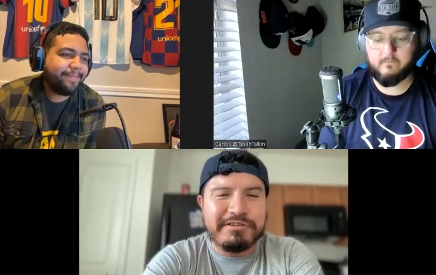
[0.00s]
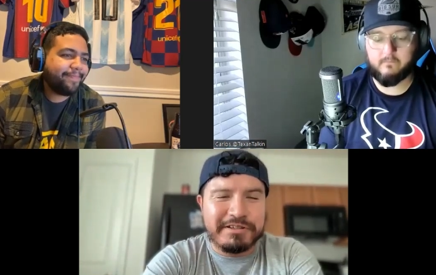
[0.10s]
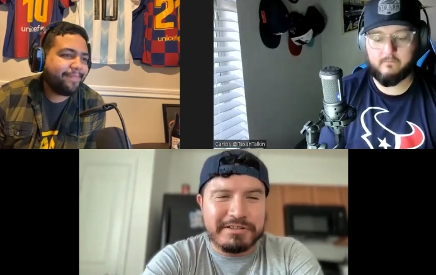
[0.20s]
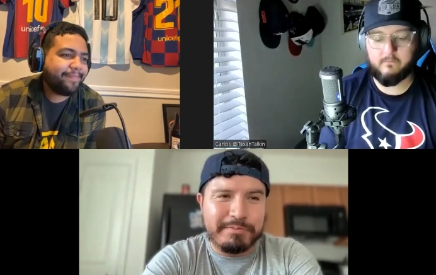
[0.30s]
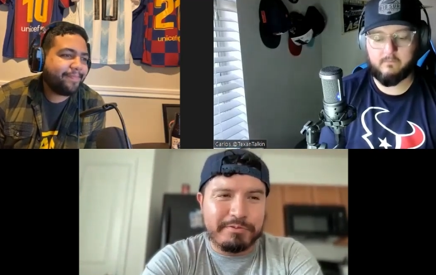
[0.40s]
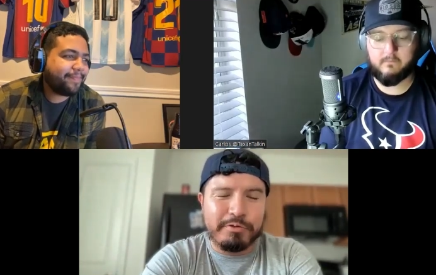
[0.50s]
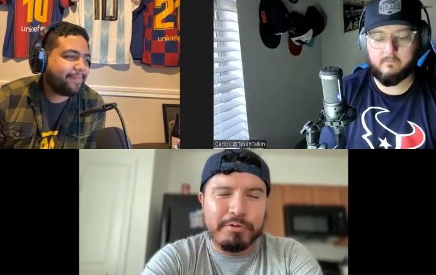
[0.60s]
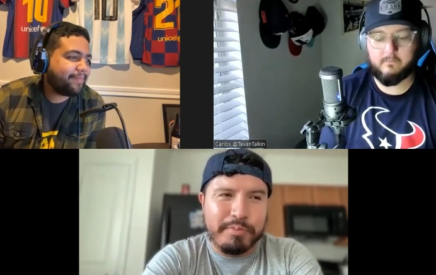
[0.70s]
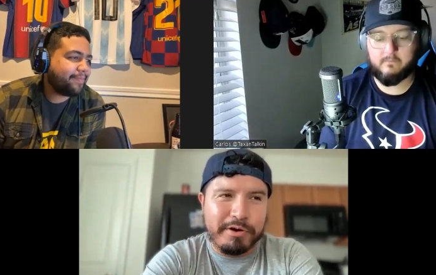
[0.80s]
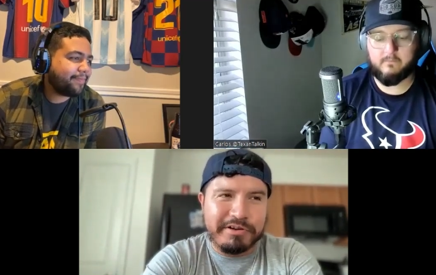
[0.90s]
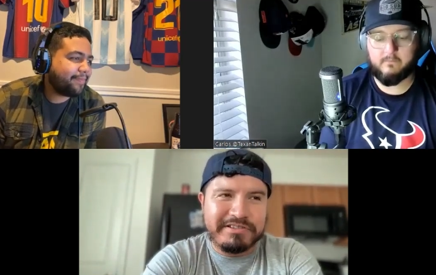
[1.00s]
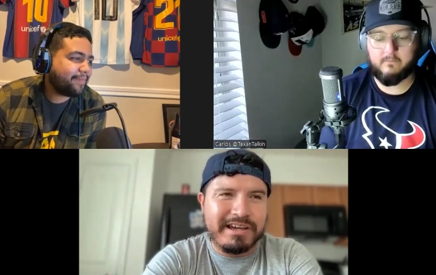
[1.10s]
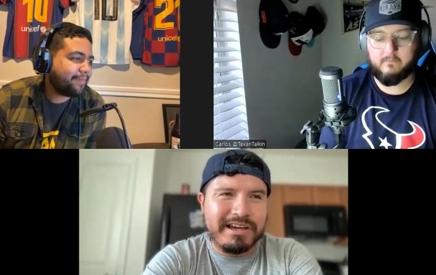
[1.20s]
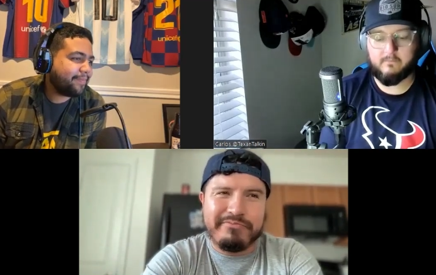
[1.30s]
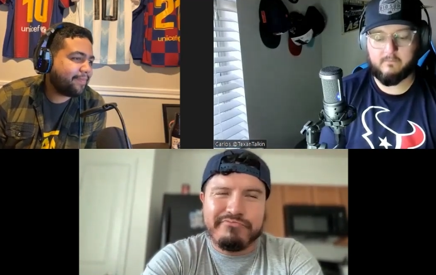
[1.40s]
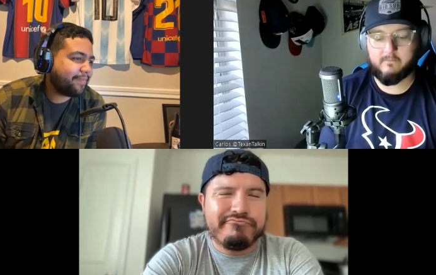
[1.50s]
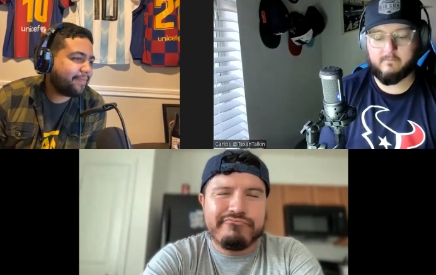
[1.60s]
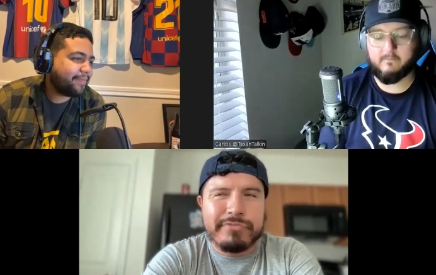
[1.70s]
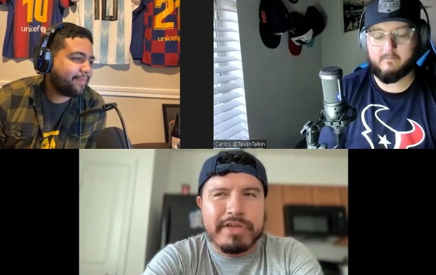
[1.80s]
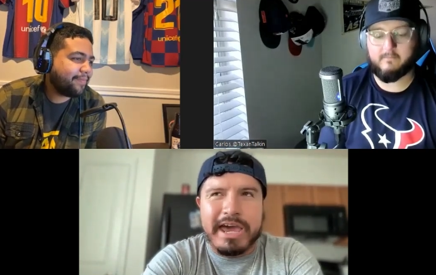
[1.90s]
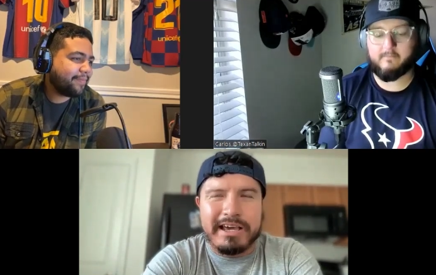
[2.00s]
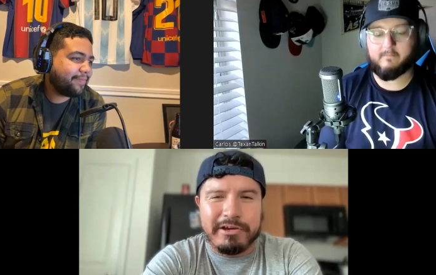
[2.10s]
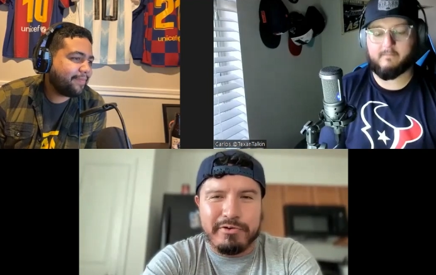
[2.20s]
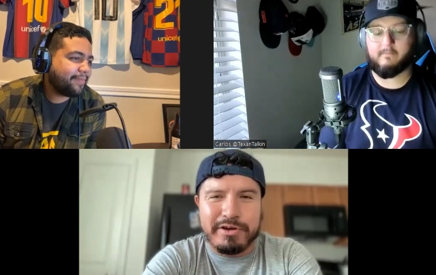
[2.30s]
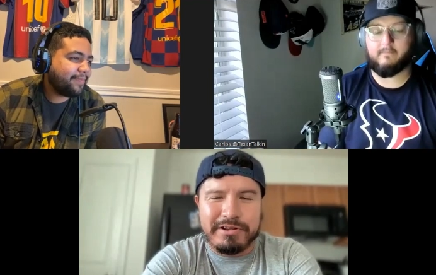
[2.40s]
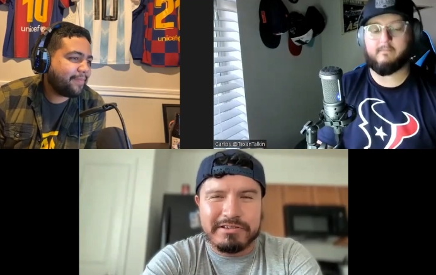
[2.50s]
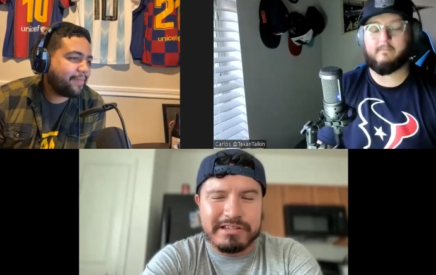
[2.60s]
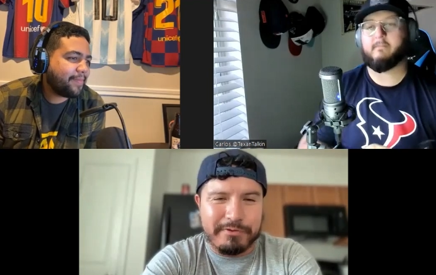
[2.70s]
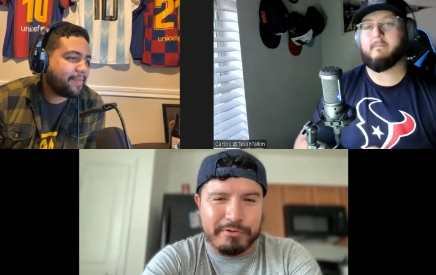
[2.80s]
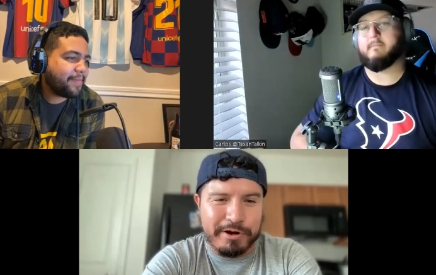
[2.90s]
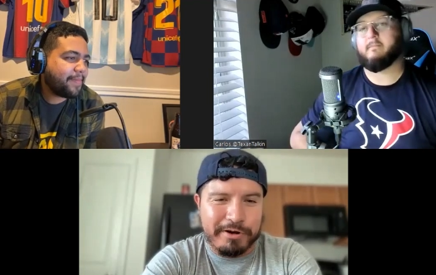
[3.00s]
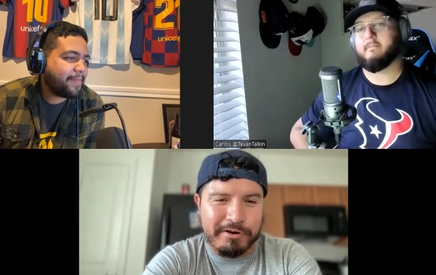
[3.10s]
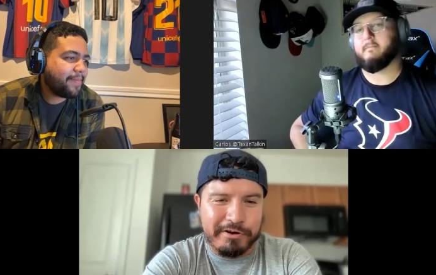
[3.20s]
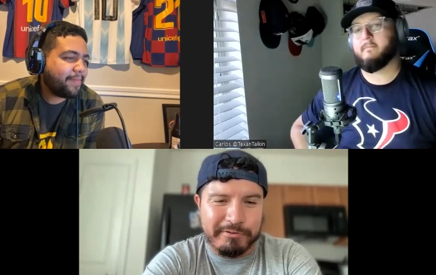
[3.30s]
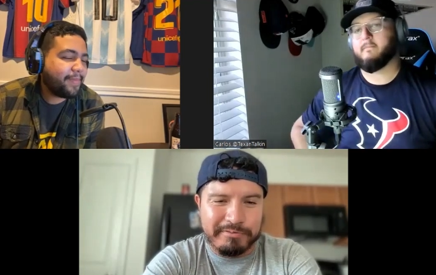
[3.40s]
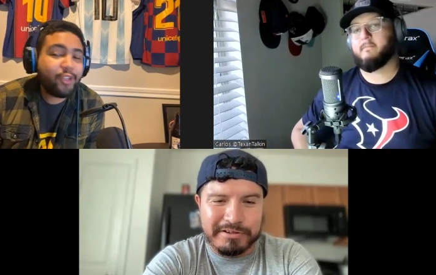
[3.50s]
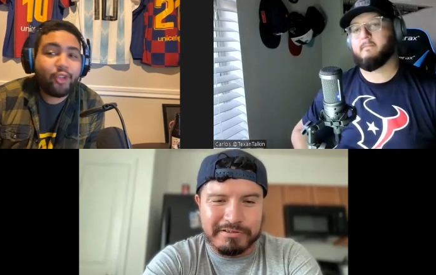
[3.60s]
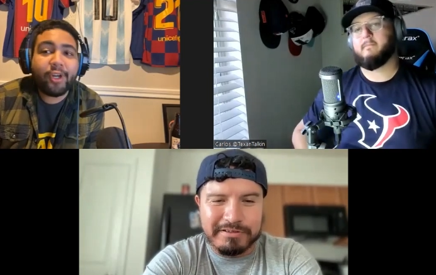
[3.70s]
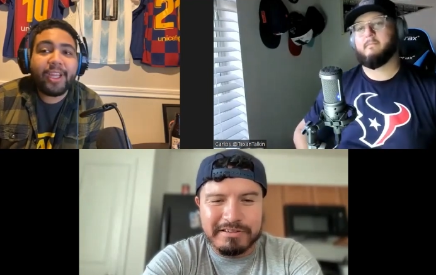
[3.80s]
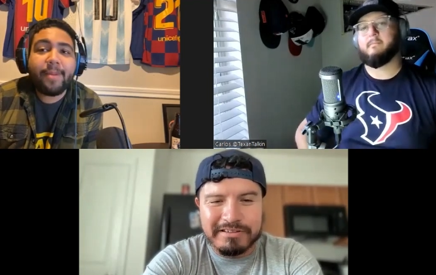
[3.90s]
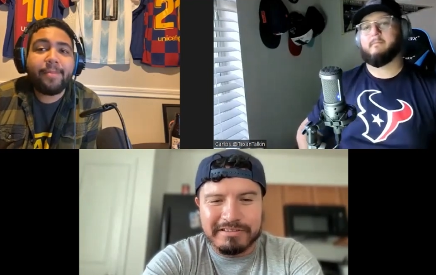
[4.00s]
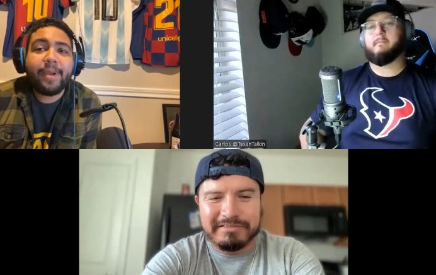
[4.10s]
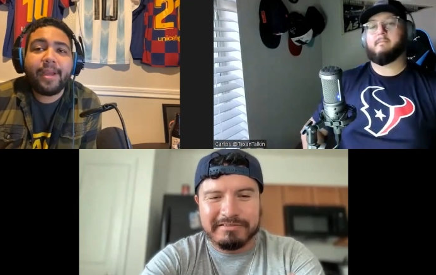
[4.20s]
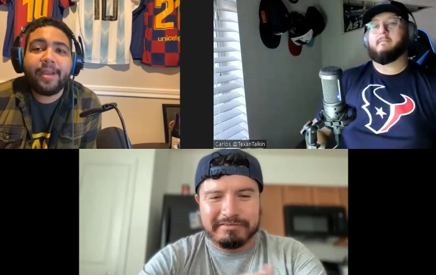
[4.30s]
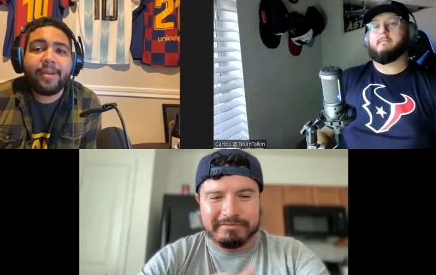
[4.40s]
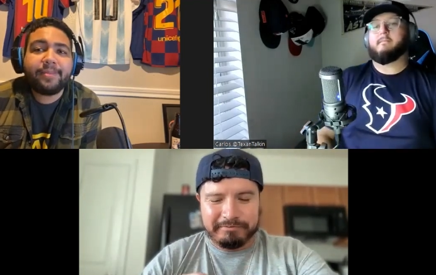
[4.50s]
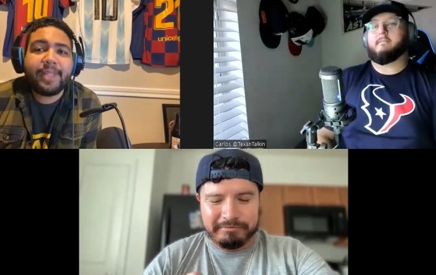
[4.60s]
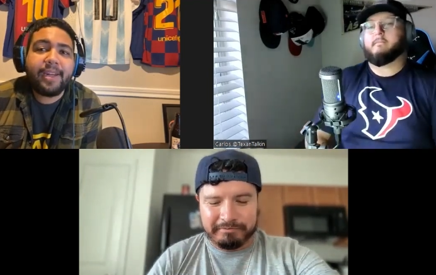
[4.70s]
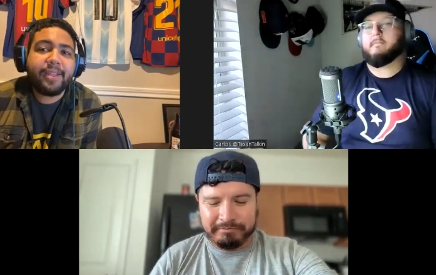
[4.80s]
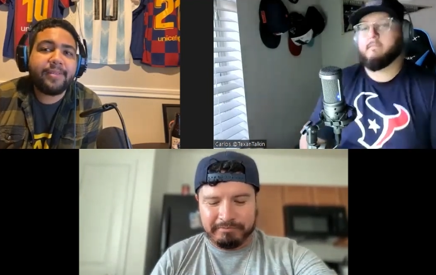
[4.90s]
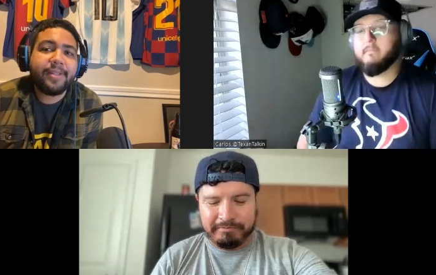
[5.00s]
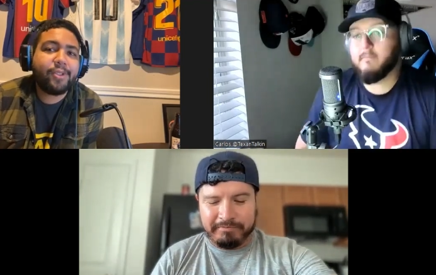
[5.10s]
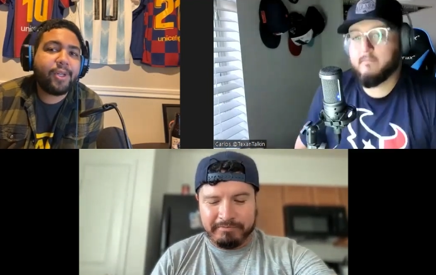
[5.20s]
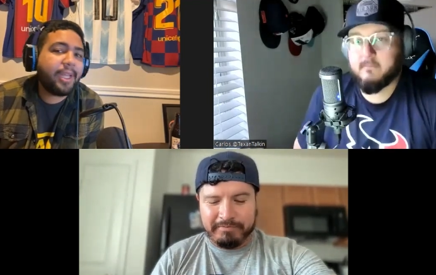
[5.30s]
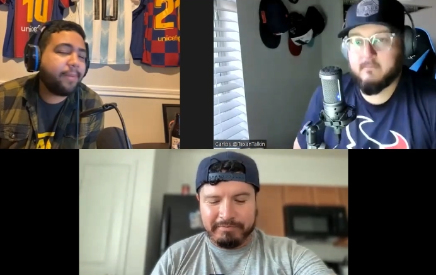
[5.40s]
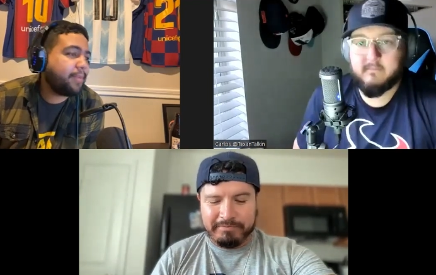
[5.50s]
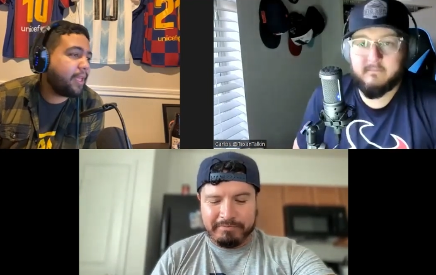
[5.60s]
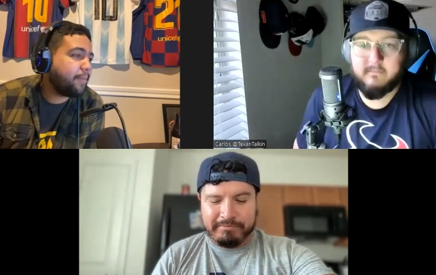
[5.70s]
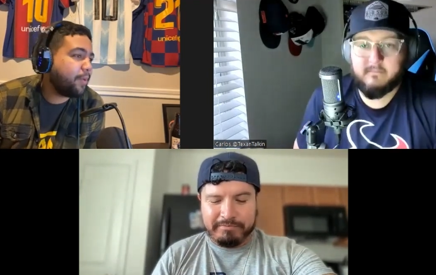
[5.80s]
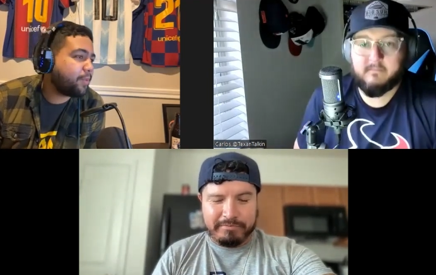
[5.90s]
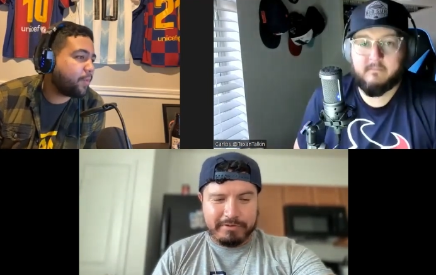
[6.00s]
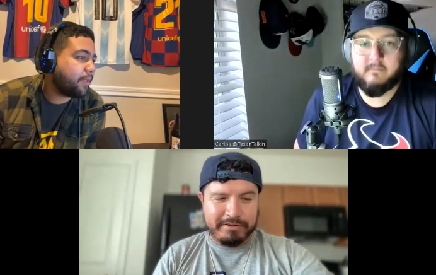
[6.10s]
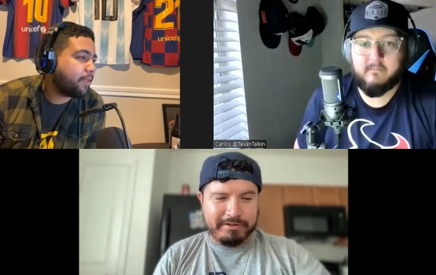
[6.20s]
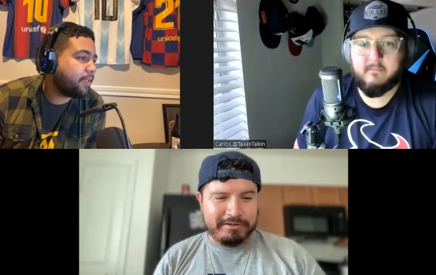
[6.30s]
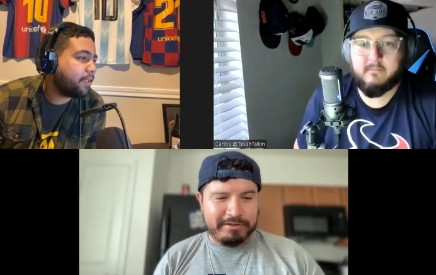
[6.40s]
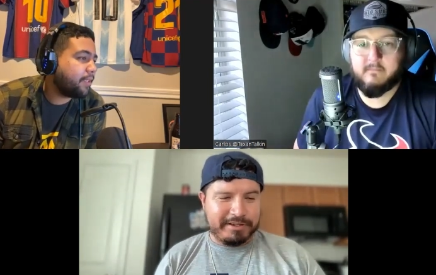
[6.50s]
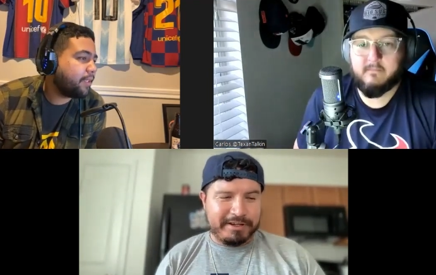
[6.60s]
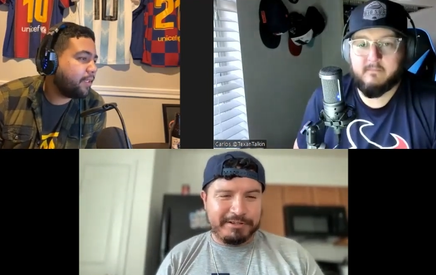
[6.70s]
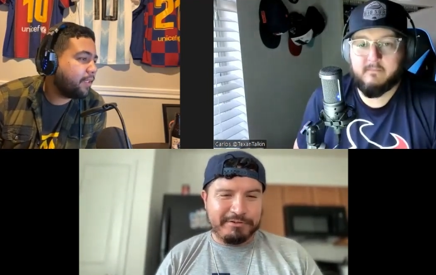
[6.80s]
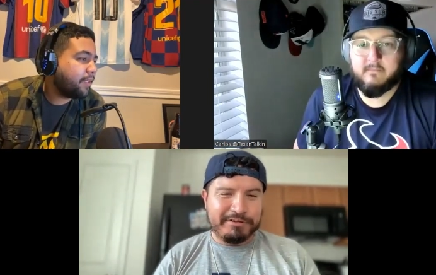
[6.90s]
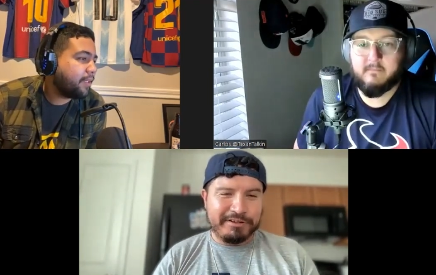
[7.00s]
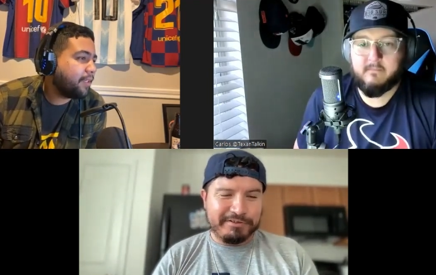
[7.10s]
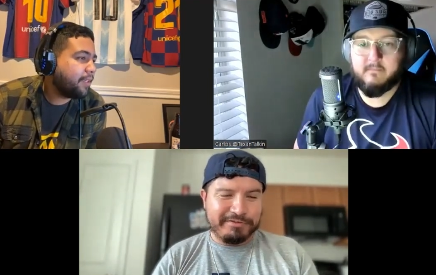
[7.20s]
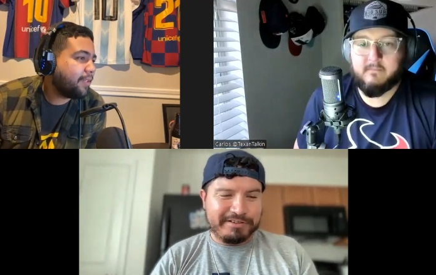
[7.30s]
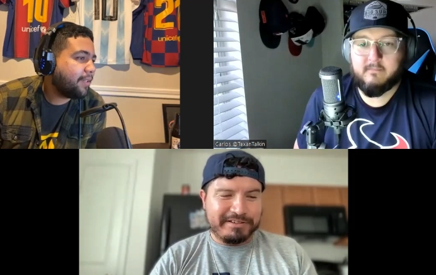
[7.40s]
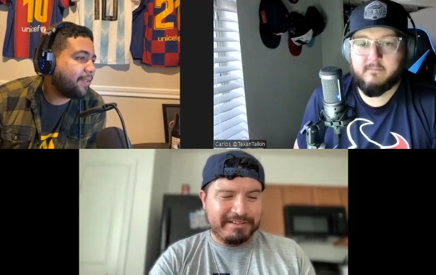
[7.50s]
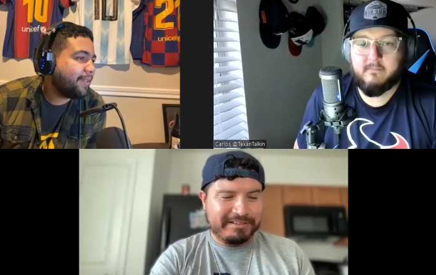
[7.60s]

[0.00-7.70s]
Speaker 1: else except throw the ball. He's not accurate, doesn't have a great arm. They should have
Speaker 2: kept uh, Teddy. They should have kept Teddy Bridgewater. Hit it too close.